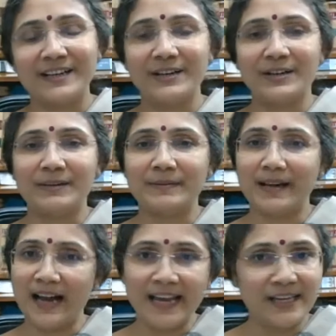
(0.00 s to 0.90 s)
All
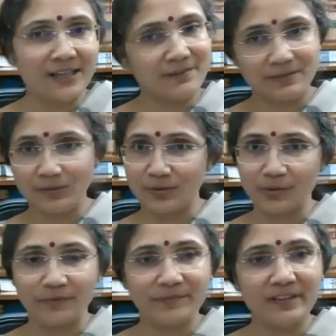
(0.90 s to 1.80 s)

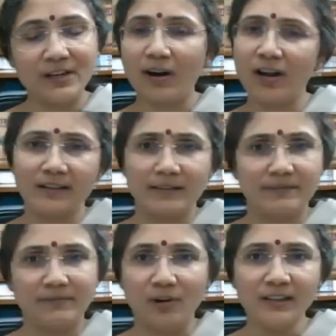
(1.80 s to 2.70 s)

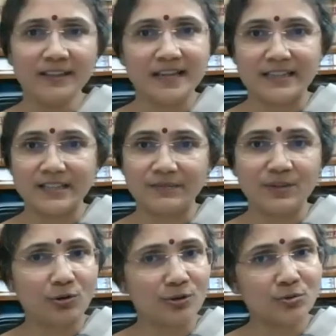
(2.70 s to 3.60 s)
the judges,
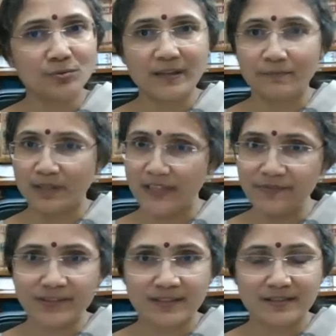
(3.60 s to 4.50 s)
we go through the
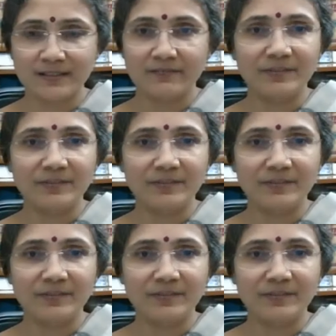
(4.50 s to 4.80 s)
briefs,